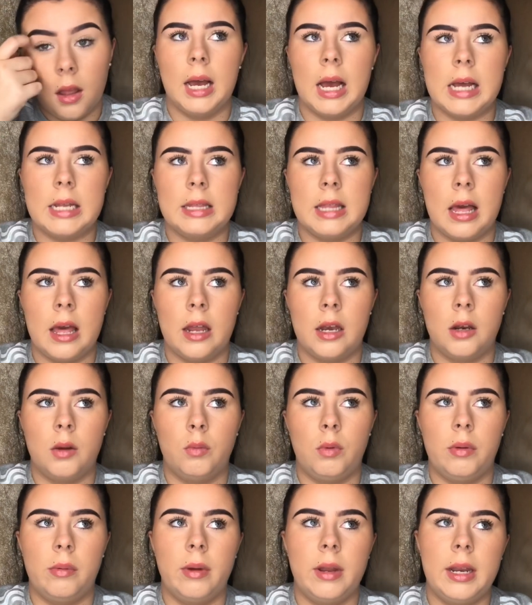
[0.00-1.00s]
And then
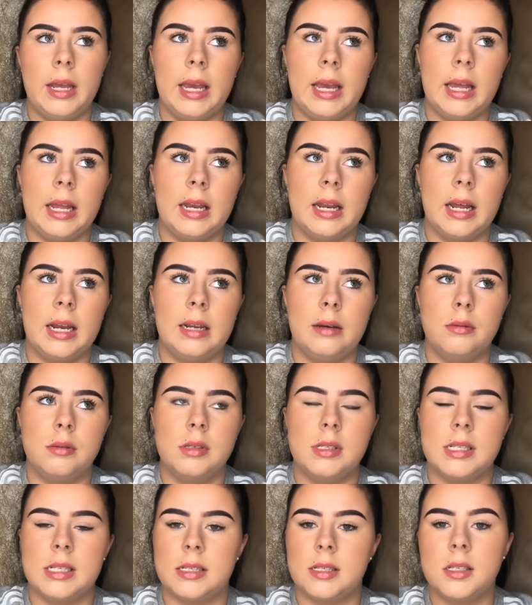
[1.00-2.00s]
we went in, and it
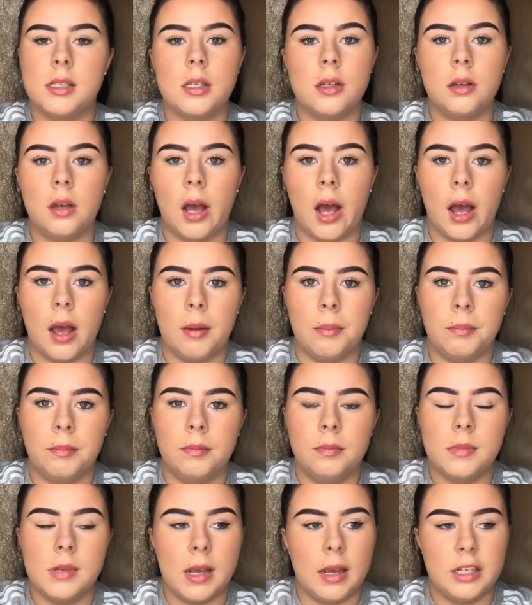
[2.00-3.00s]
was this,
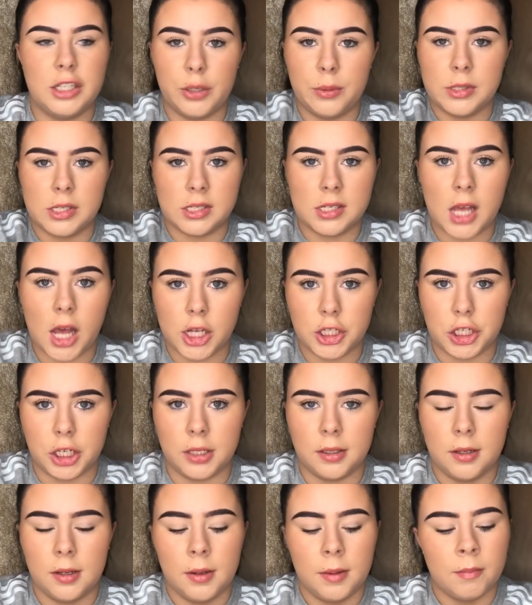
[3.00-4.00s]
she was a
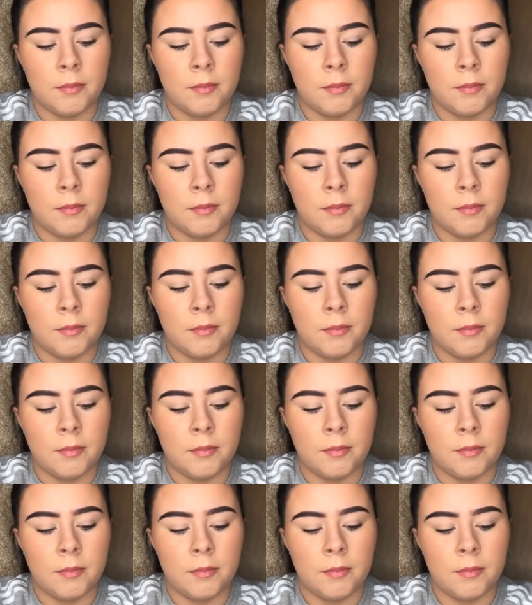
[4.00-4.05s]
surgeon,